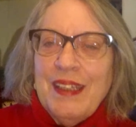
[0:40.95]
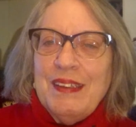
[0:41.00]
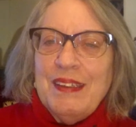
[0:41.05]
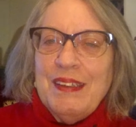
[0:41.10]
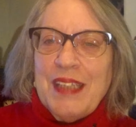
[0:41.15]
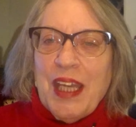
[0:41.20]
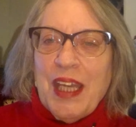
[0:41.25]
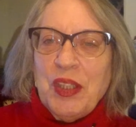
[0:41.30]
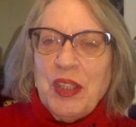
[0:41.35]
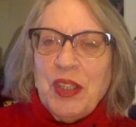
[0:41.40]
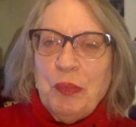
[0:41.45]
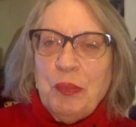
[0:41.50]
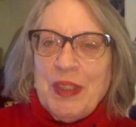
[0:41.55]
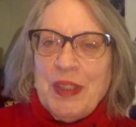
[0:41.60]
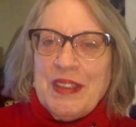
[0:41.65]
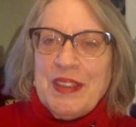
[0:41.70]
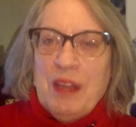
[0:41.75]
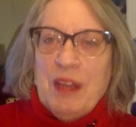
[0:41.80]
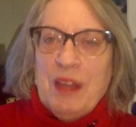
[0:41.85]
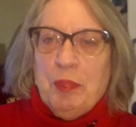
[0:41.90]
tell you
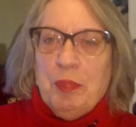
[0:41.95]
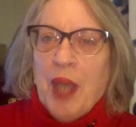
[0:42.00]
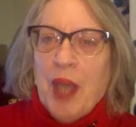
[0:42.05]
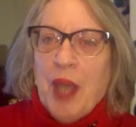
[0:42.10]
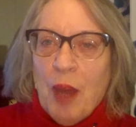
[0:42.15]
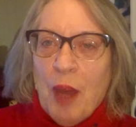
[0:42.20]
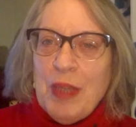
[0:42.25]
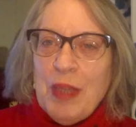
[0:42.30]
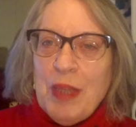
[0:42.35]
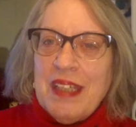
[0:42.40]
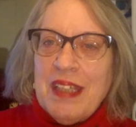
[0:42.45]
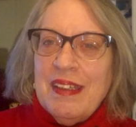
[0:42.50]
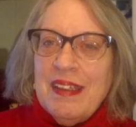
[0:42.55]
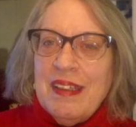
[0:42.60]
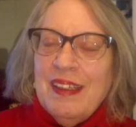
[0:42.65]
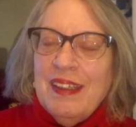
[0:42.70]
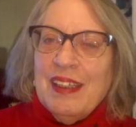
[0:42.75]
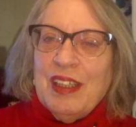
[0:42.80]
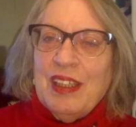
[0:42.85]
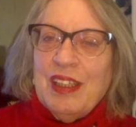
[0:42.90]
what's upcoming,
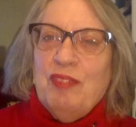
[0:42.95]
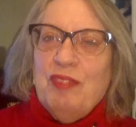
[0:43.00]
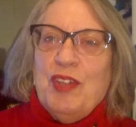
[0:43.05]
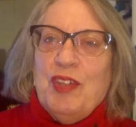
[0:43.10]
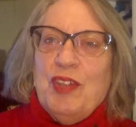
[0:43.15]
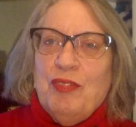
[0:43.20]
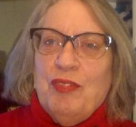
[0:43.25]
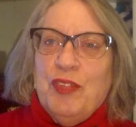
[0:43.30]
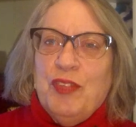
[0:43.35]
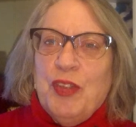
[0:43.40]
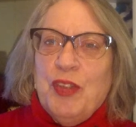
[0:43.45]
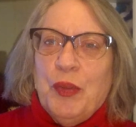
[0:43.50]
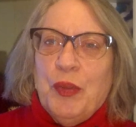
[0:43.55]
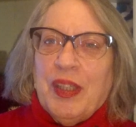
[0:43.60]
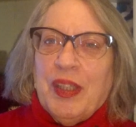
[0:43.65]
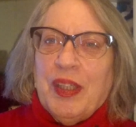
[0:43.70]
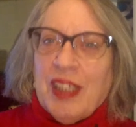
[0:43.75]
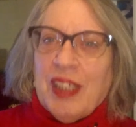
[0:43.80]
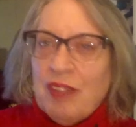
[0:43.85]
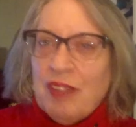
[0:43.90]
give you a few
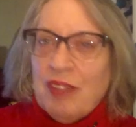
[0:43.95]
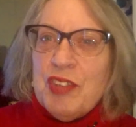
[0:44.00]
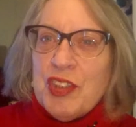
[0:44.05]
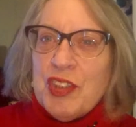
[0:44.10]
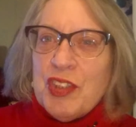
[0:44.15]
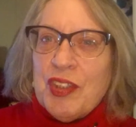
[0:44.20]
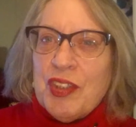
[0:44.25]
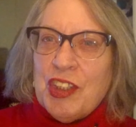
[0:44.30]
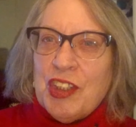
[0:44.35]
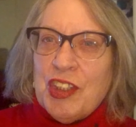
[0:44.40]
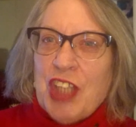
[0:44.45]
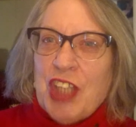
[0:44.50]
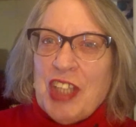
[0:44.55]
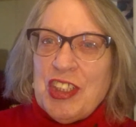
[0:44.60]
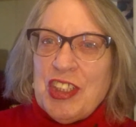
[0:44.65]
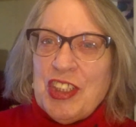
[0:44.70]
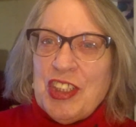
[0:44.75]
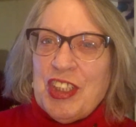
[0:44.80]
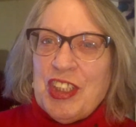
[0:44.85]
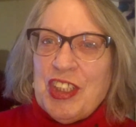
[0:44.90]
gift
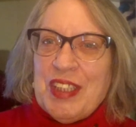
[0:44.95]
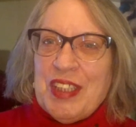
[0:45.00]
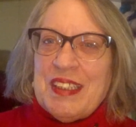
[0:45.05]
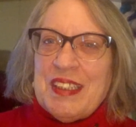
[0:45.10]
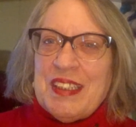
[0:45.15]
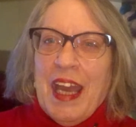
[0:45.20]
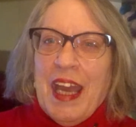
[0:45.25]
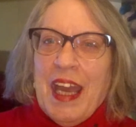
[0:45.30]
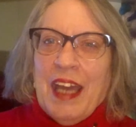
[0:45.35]
suggestions,